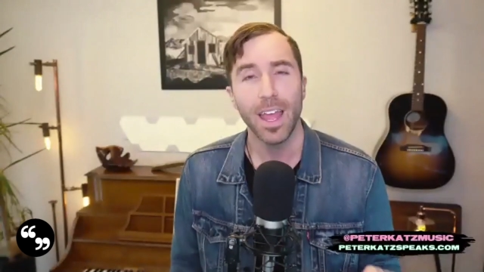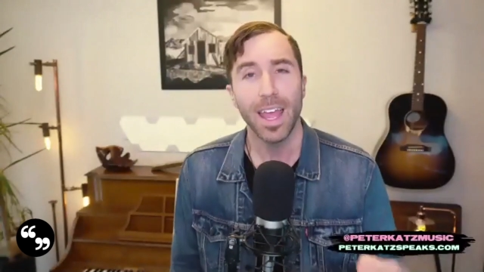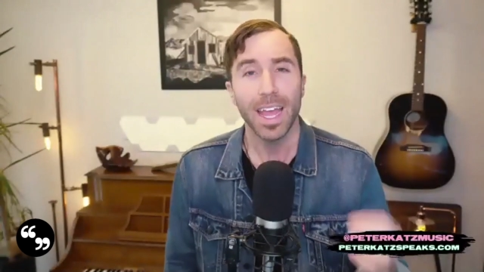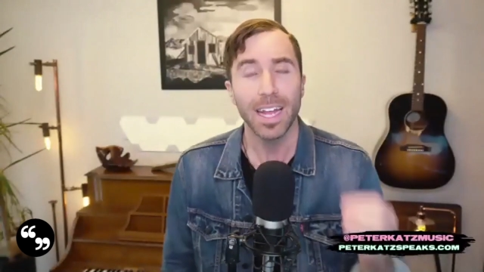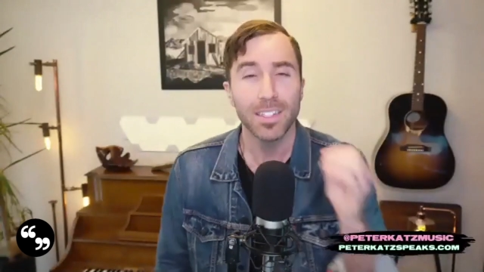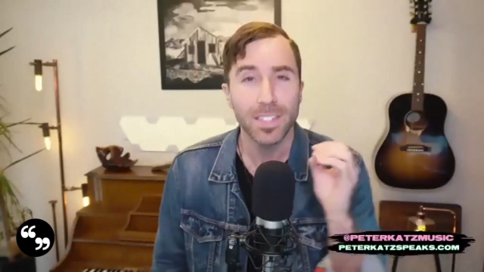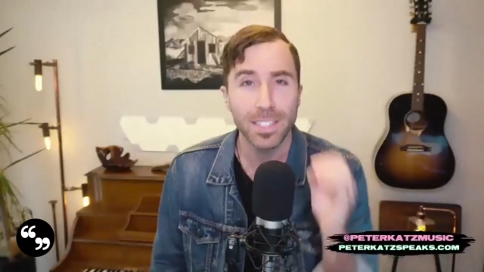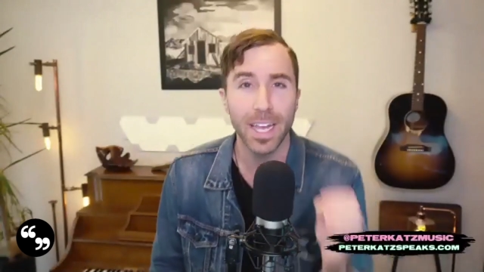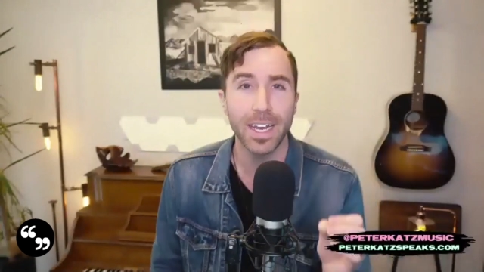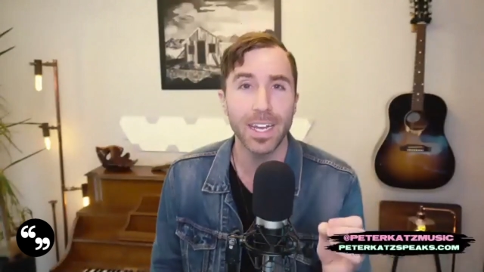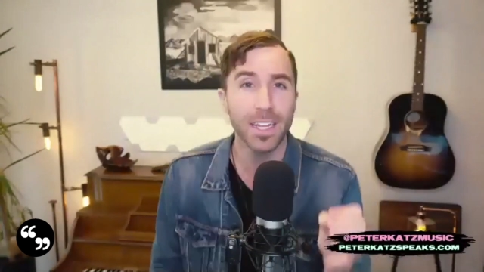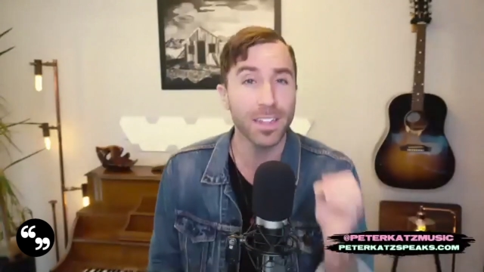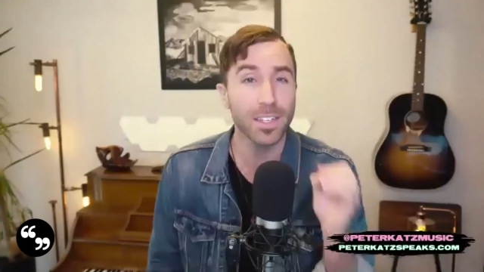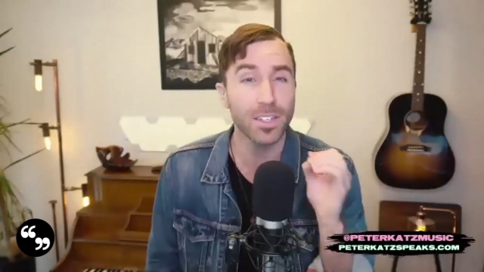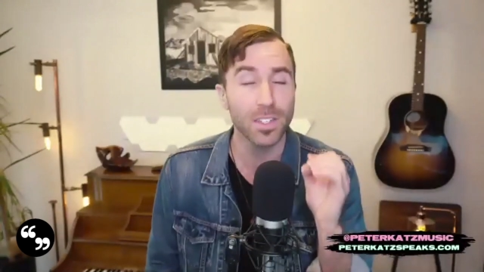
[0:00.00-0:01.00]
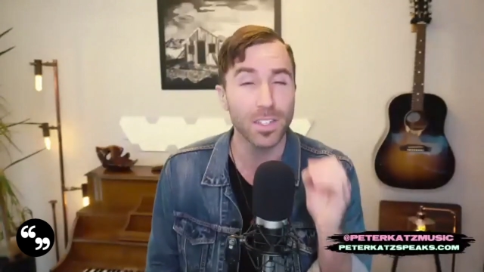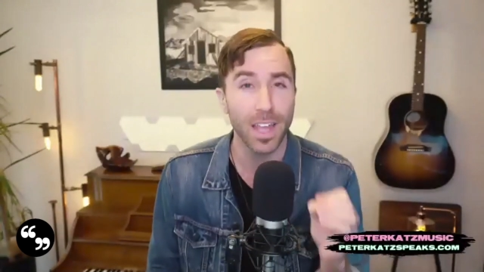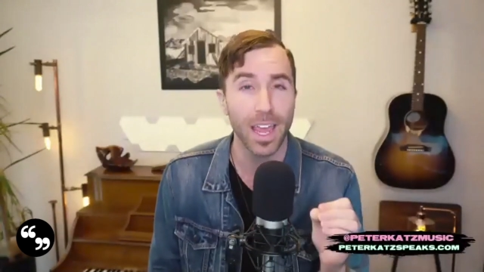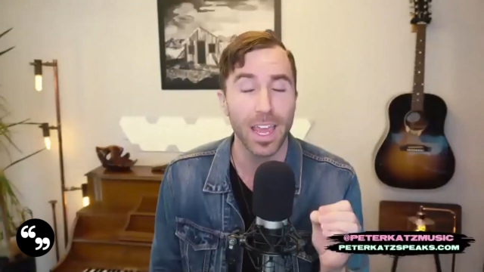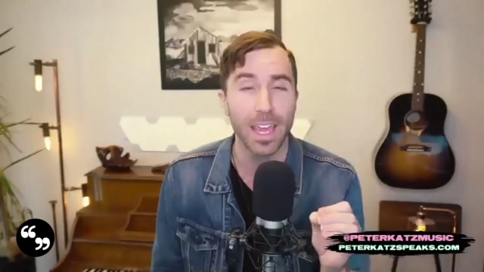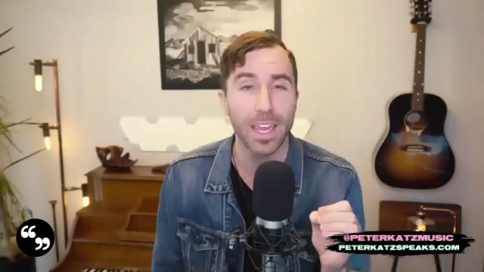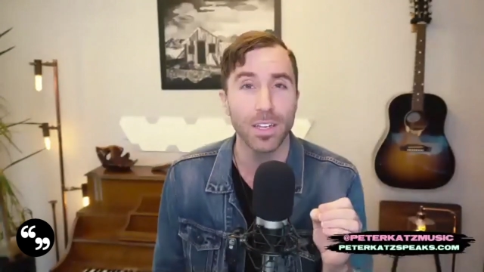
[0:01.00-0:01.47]
and setting the
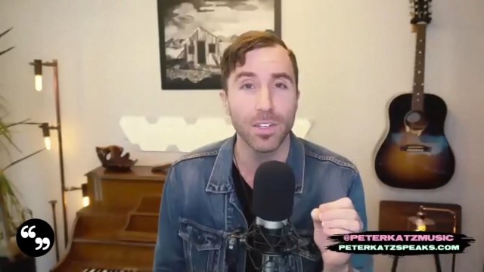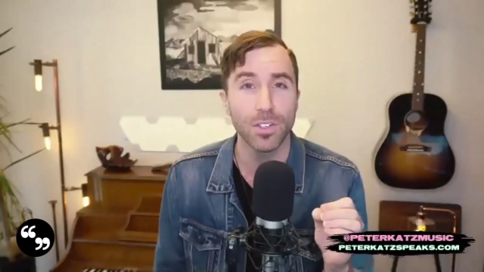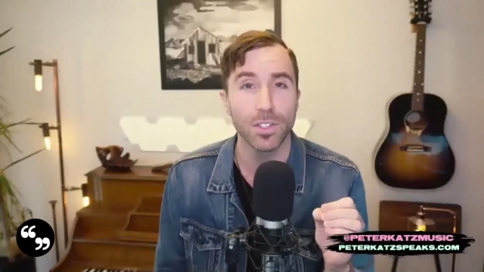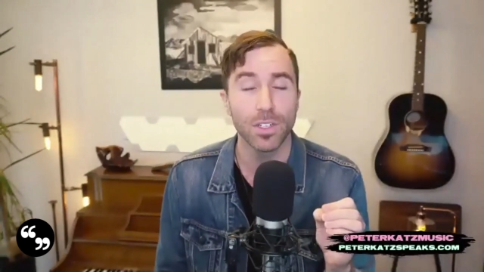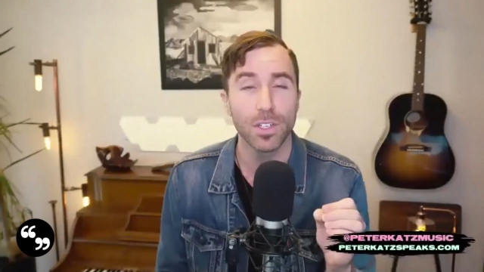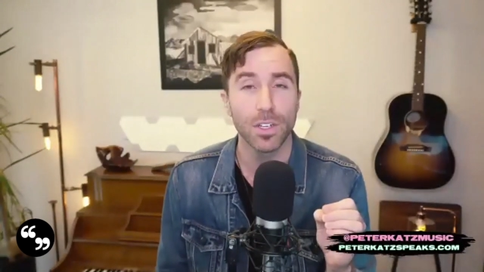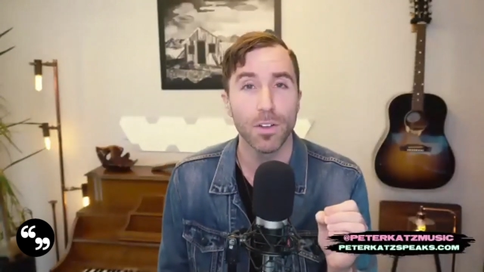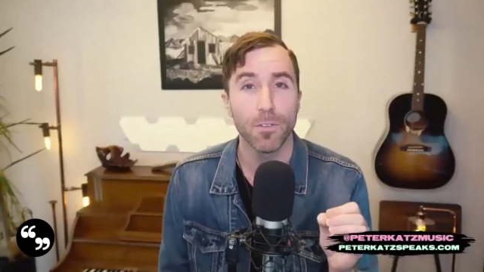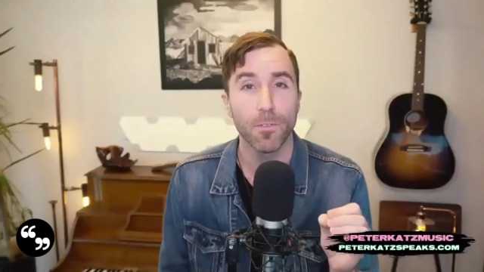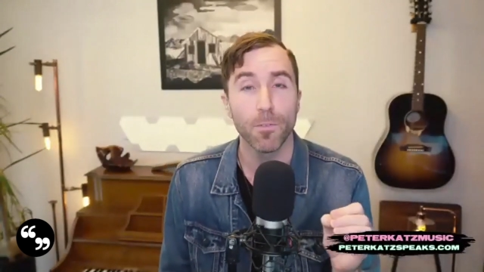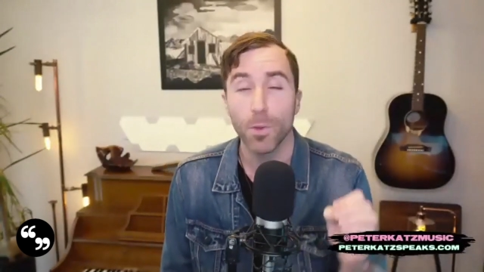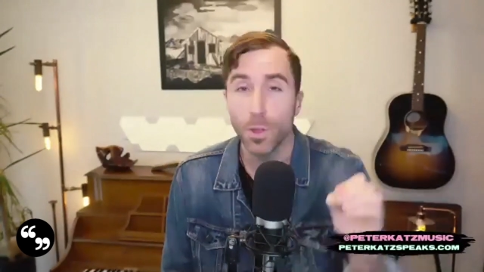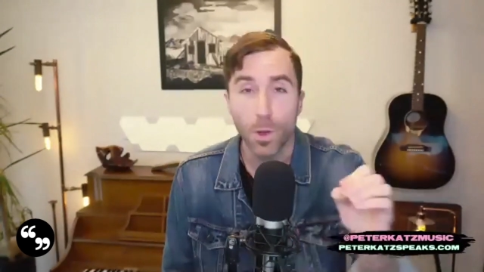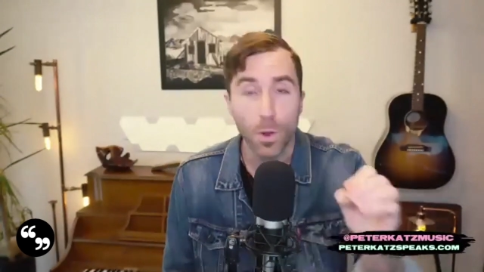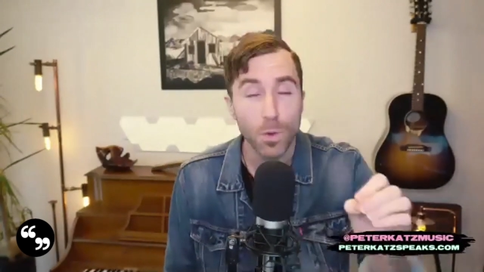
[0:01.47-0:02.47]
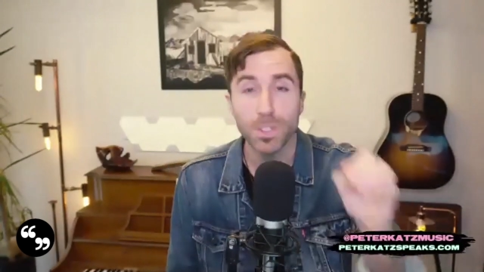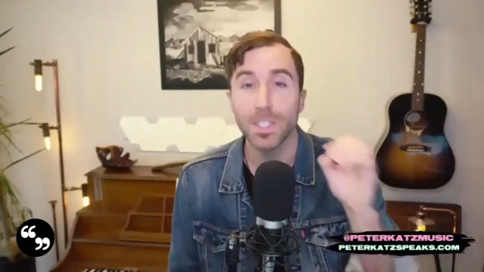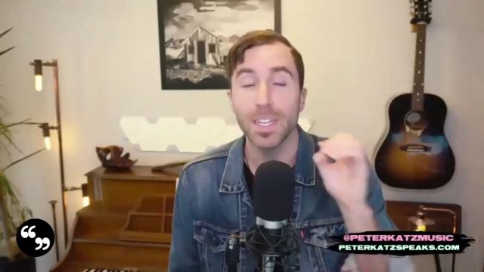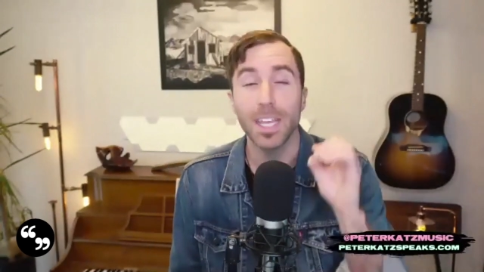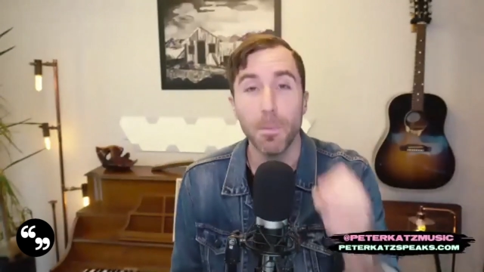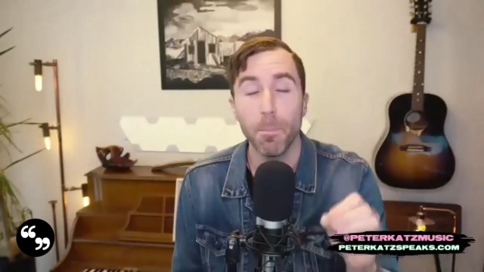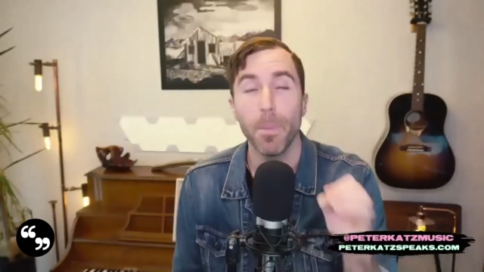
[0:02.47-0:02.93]
stage for those
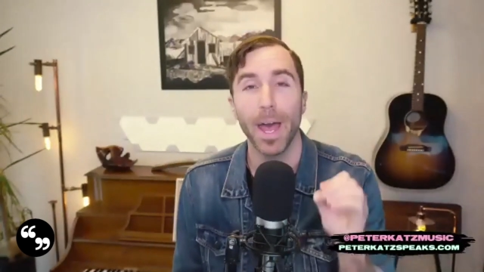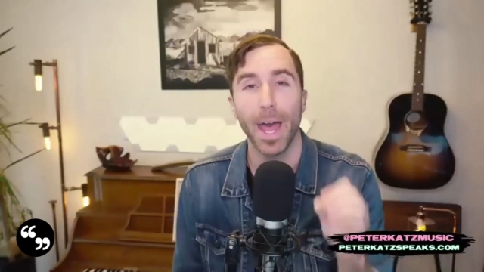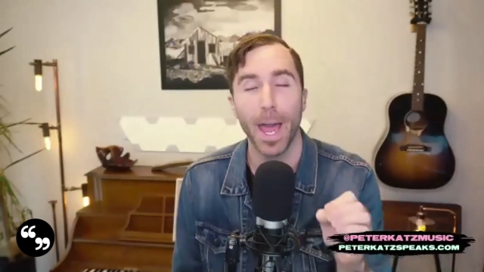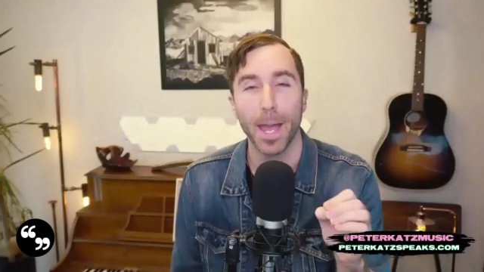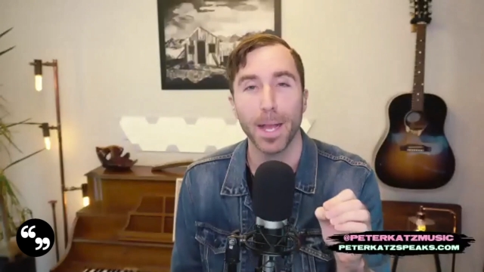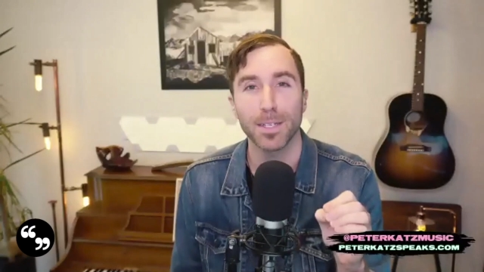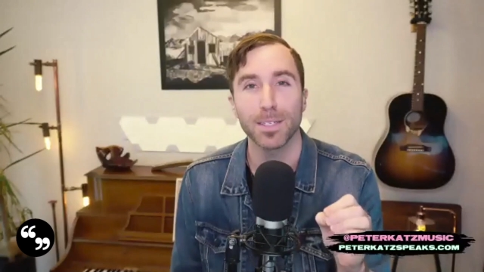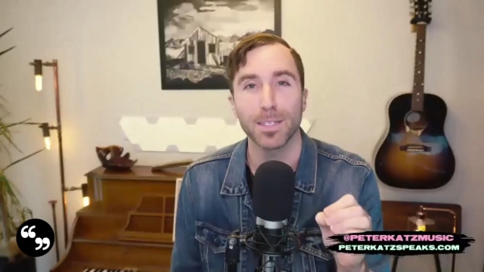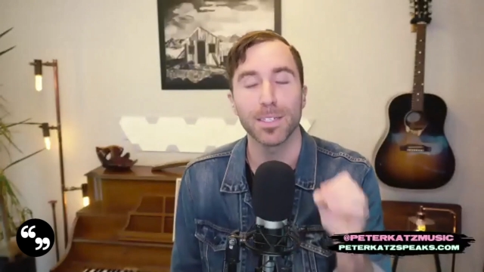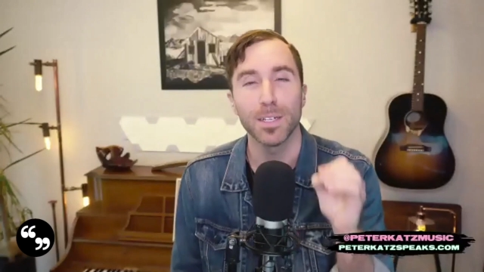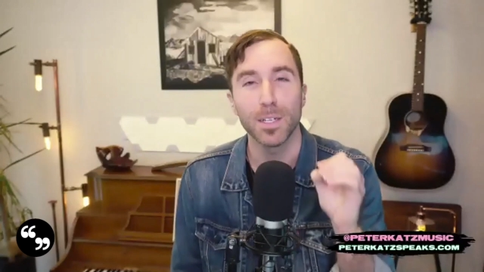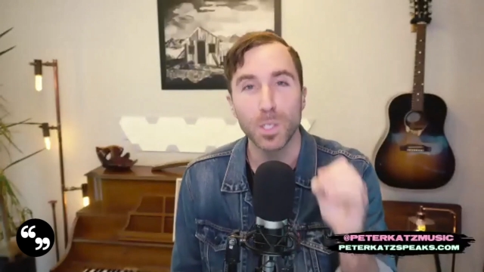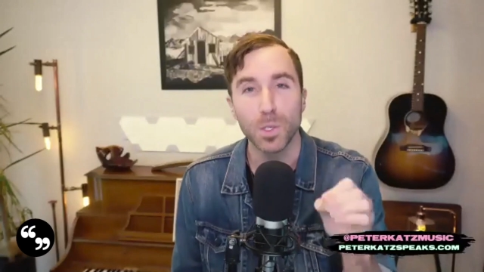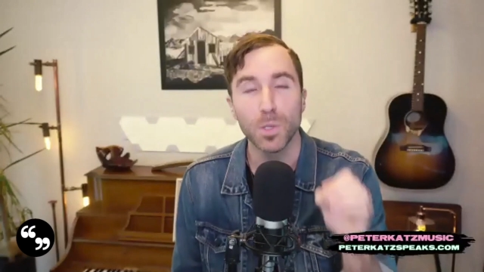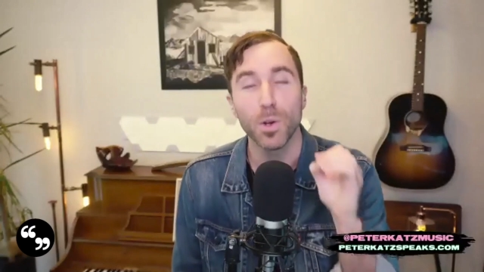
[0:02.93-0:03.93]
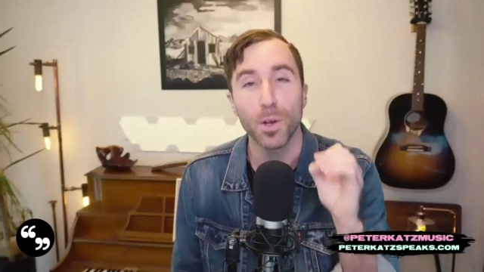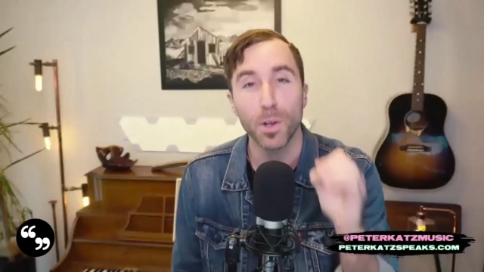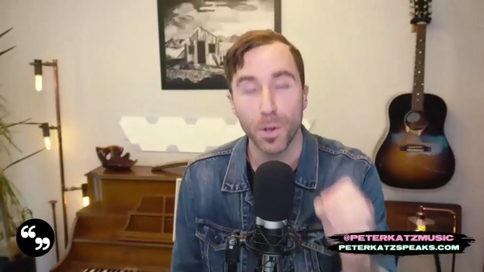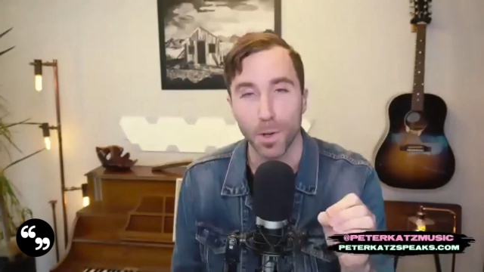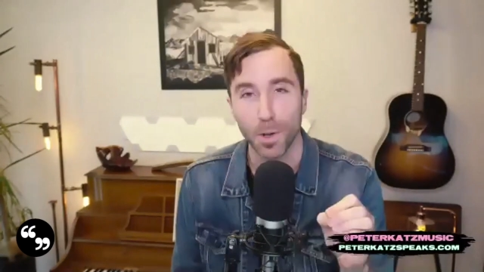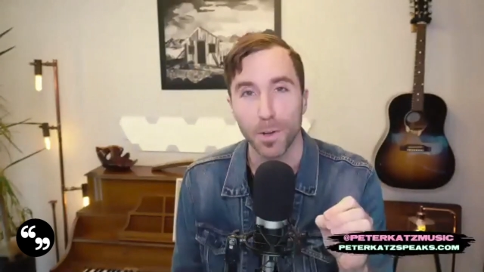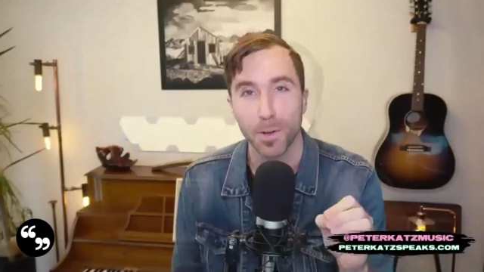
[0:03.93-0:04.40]
impacts to occur.